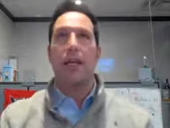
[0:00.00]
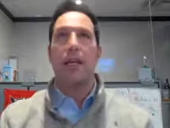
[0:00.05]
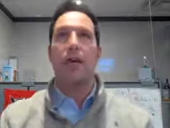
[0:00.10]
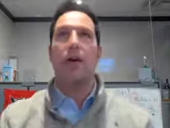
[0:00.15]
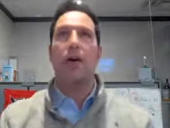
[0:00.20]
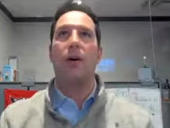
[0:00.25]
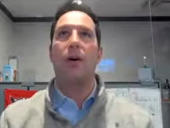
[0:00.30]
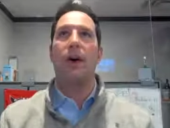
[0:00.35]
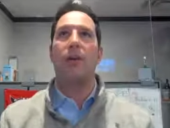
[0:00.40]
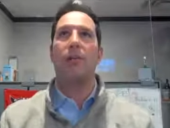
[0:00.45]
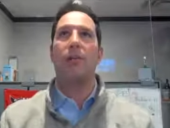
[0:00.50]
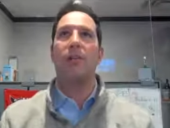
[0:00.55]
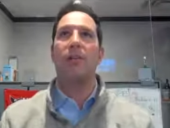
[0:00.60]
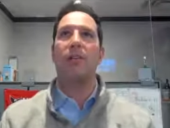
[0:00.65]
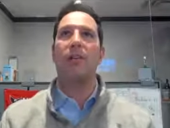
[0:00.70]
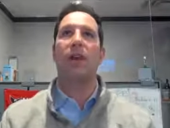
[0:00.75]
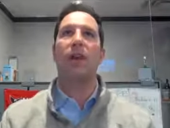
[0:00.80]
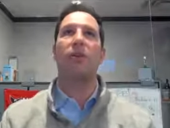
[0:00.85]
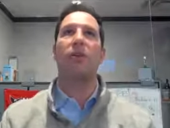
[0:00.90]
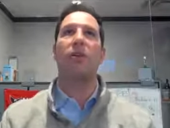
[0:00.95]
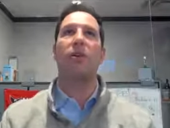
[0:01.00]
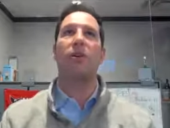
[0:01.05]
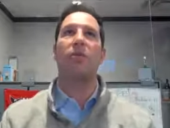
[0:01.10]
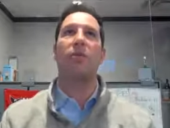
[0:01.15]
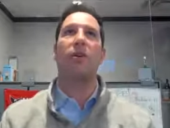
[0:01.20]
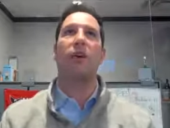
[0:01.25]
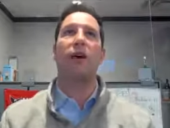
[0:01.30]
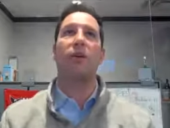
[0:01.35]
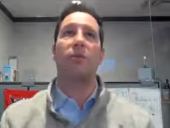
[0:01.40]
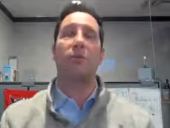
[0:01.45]
You know, I wouldn't say
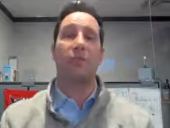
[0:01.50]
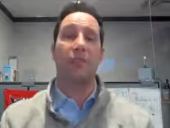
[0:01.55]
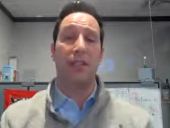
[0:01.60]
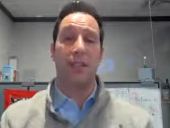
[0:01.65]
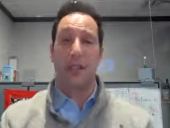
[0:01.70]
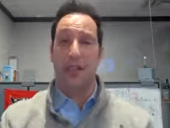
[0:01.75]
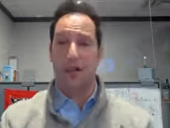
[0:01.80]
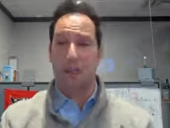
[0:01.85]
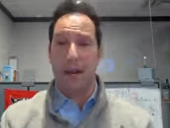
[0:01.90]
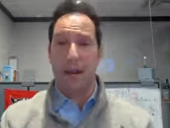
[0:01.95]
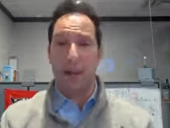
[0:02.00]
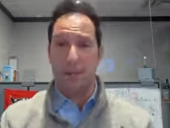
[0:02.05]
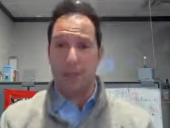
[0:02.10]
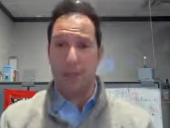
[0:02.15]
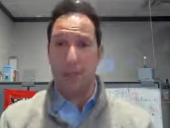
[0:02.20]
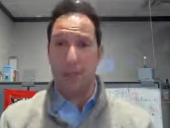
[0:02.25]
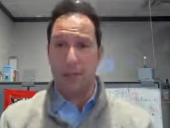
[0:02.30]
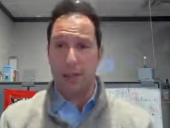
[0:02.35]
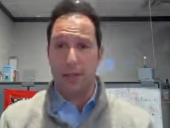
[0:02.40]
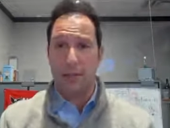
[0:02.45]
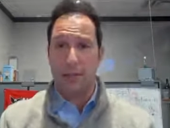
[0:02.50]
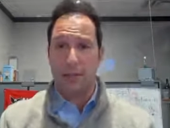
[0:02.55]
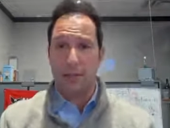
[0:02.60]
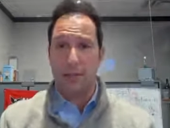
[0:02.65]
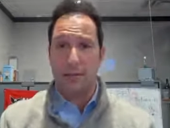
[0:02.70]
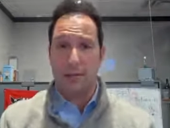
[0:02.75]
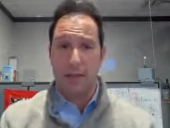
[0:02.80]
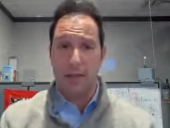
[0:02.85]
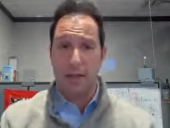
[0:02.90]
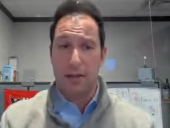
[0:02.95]
worse, but I would say they were absolutely.
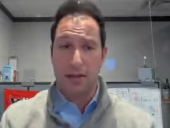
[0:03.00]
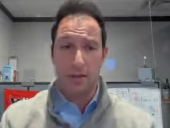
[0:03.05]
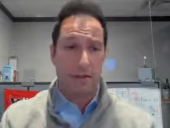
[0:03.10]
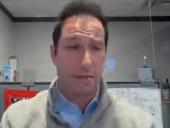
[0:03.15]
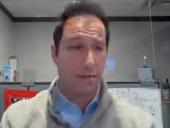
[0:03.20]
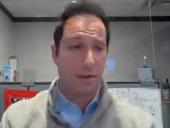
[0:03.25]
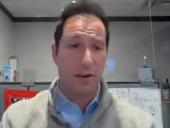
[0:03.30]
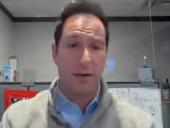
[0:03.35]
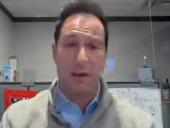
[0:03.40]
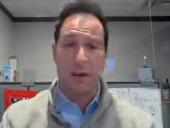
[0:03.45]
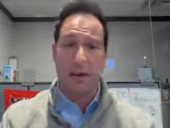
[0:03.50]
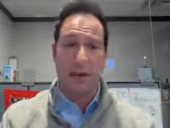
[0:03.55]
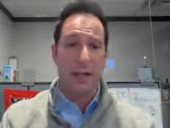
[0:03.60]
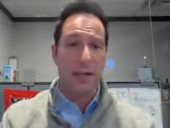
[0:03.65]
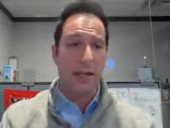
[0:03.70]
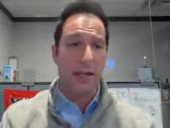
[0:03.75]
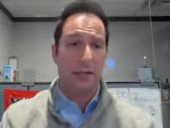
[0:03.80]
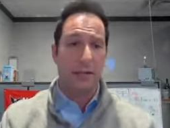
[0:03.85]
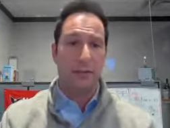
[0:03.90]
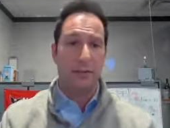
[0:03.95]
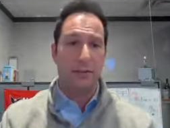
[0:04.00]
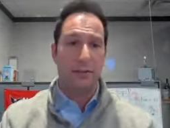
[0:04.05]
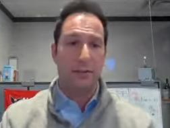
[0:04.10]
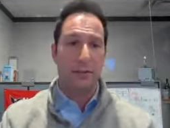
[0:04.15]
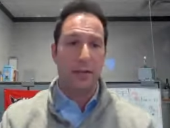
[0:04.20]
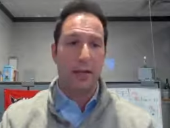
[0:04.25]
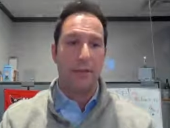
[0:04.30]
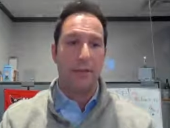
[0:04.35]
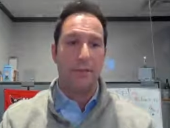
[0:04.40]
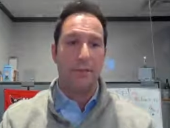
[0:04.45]
They looked very identical
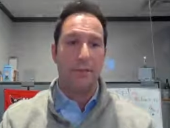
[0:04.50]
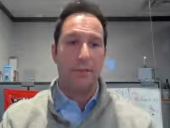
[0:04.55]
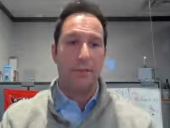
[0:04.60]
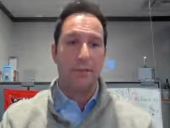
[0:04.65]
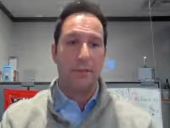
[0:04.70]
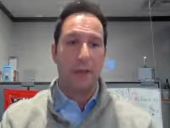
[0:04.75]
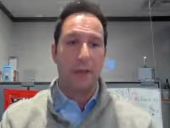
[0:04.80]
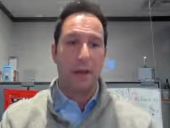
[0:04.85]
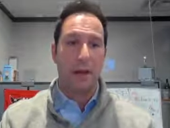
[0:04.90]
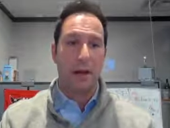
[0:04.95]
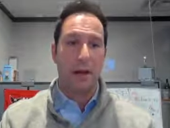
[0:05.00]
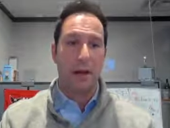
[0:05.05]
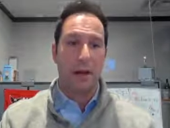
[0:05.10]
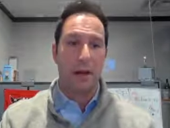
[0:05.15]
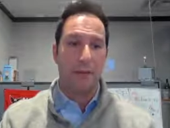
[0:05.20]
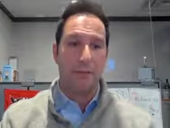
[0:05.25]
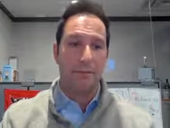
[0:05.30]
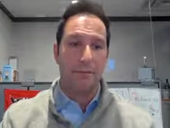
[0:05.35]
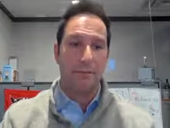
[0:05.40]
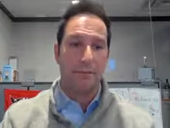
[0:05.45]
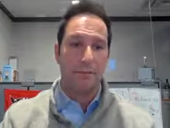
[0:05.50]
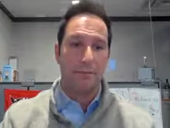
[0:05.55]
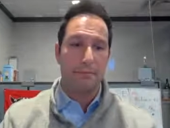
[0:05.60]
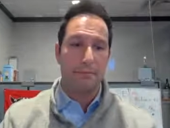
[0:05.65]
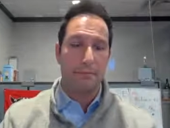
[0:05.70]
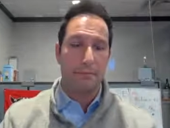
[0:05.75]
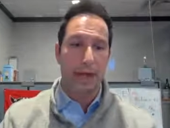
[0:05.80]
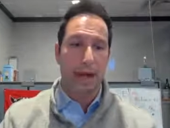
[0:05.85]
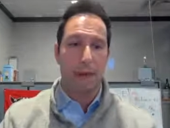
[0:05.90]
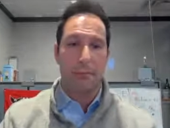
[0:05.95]
to me. Um,
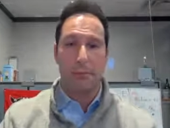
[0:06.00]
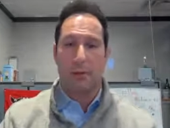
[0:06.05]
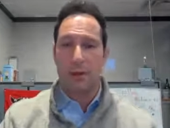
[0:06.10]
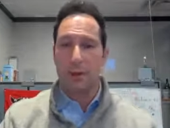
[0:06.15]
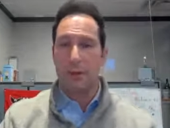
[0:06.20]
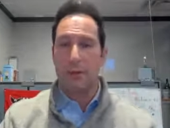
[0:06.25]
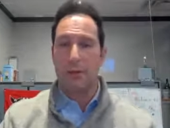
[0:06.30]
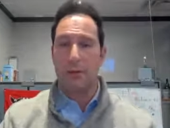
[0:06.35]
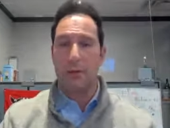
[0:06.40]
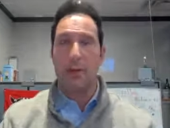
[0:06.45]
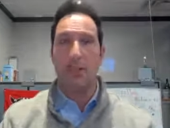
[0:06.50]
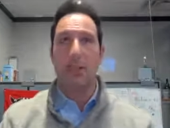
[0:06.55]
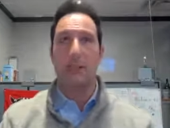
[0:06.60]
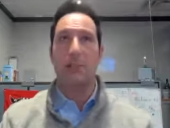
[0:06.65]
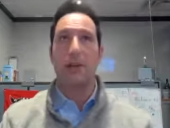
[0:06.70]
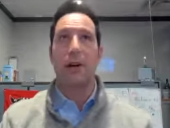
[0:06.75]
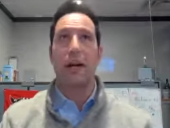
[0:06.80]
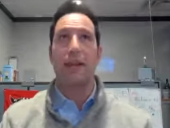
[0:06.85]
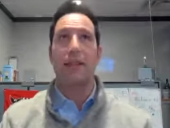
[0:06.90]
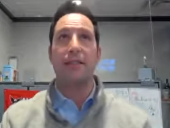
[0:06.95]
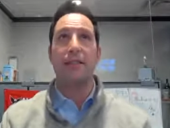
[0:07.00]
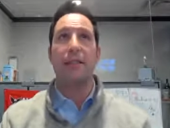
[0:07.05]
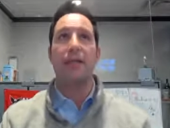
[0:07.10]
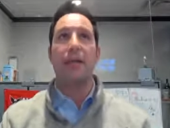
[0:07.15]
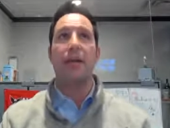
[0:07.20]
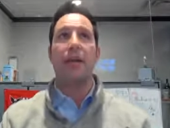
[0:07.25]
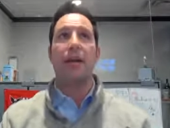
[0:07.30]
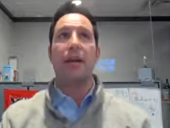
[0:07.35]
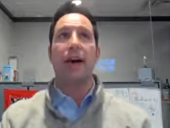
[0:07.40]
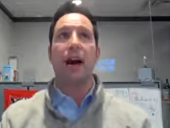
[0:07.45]
I'm really really
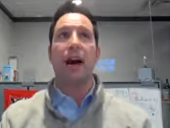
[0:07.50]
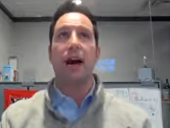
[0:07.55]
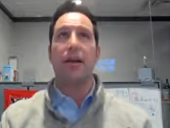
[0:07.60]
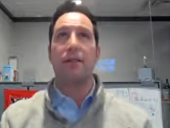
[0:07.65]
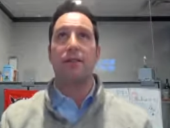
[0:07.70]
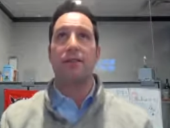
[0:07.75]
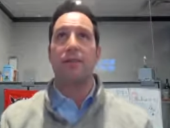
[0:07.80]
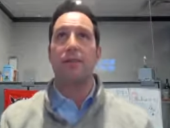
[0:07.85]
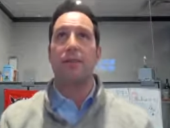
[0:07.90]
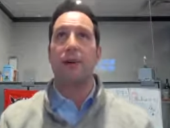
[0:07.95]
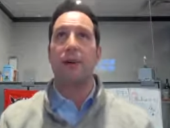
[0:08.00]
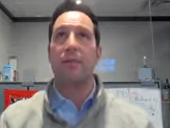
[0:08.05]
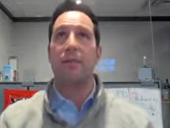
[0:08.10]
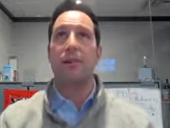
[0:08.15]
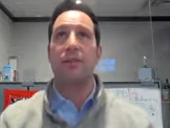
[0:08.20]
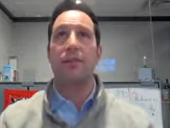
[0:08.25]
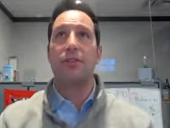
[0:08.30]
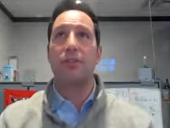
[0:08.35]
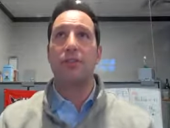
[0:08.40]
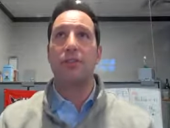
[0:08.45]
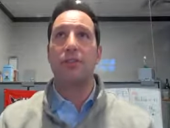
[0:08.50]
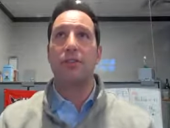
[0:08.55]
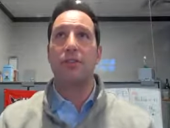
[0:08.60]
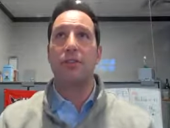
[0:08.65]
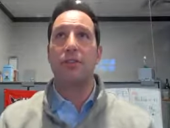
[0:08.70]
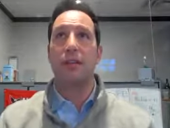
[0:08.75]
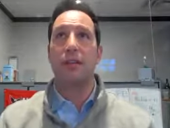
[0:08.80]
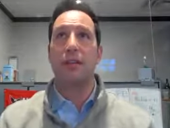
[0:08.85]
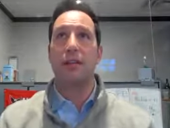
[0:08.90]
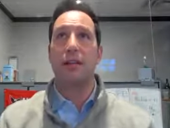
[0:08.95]
surprised I was very
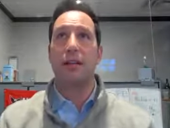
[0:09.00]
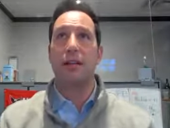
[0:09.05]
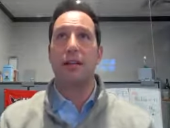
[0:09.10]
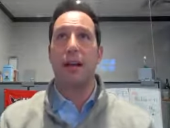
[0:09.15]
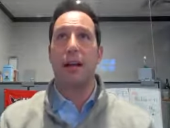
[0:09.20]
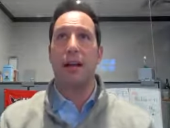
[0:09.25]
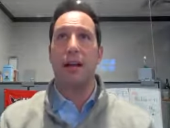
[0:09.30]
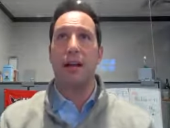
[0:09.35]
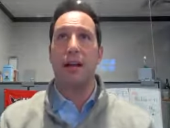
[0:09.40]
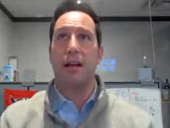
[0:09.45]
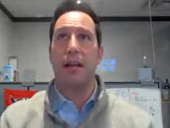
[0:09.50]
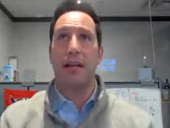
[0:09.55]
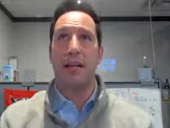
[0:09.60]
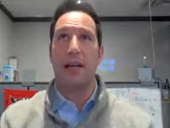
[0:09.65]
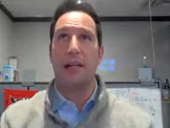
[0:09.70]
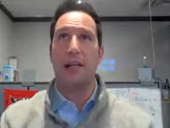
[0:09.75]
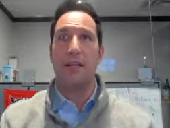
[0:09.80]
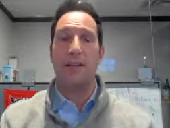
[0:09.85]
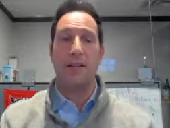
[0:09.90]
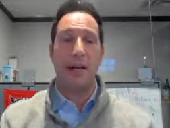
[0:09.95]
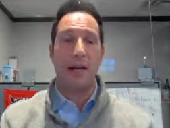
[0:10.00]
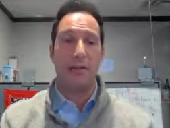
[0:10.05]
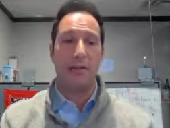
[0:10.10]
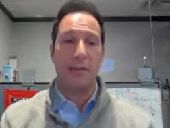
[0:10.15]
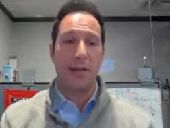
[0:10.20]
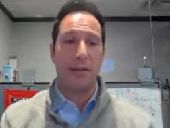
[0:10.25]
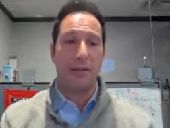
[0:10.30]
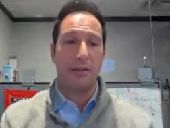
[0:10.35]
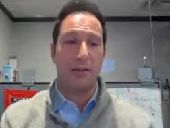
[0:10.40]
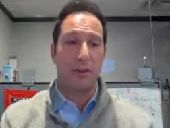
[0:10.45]
much against
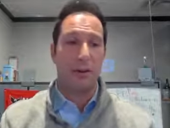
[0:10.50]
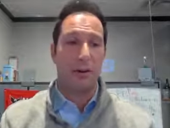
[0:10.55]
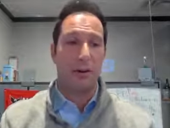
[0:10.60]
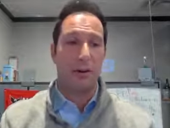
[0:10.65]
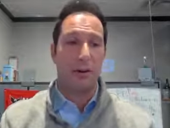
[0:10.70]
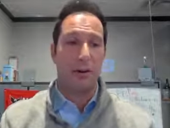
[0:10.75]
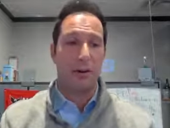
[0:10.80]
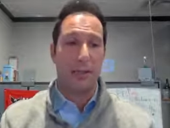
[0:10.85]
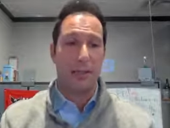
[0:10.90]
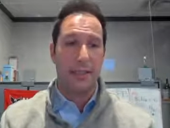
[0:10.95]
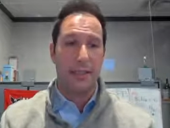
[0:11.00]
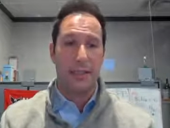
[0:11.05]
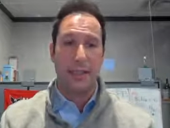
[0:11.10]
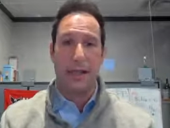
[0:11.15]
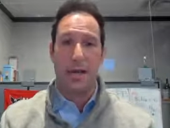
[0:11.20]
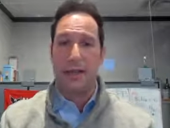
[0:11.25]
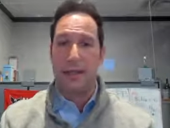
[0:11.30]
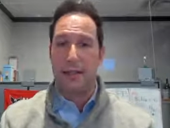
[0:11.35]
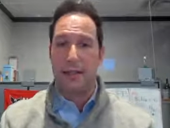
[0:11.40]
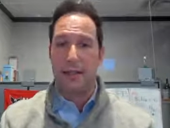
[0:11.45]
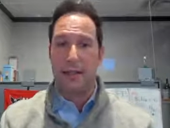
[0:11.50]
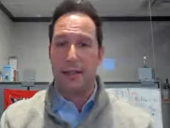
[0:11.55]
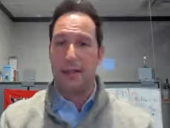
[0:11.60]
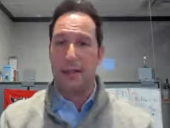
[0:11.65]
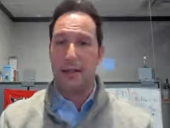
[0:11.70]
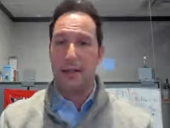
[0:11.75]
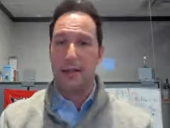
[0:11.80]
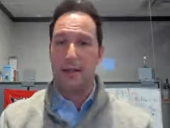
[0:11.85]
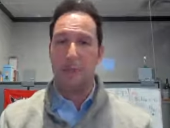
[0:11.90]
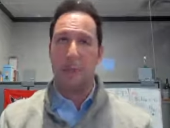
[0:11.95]
that penalty call. I did not think
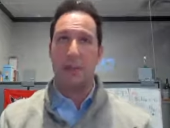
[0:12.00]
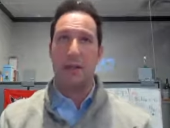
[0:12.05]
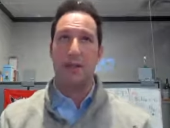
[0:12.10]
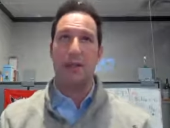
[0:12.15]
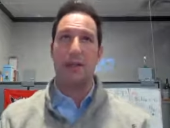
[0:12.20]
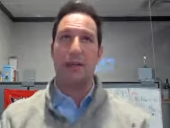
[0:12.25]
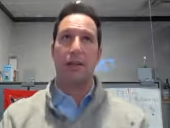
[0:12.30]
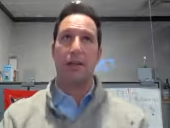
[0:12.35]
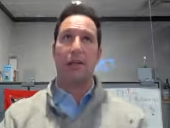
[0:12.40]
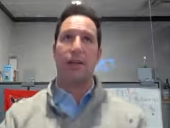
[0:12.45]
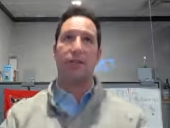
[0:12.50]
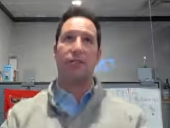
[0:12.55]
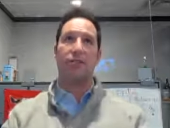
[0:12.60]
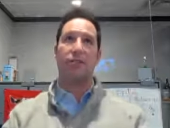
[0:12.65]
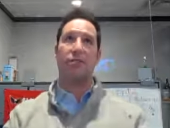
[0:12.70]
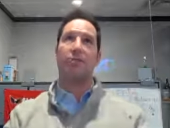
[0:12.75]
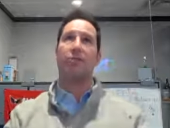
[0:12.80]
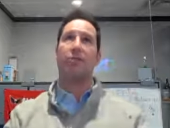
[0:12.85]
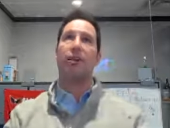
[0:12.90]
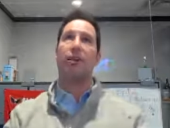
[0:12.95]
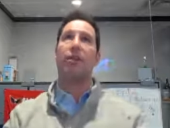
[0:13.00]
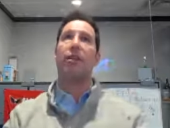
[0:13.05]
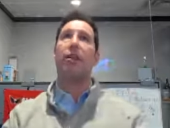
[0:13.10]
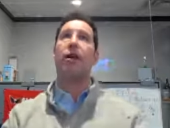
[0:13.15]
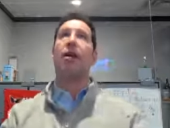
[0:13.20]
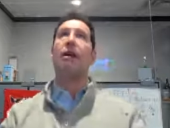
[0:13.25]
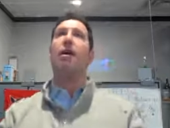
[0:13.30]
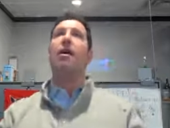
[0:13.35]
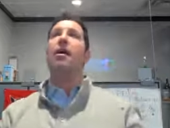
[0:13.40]
that that was a penalty on Harrison Smith.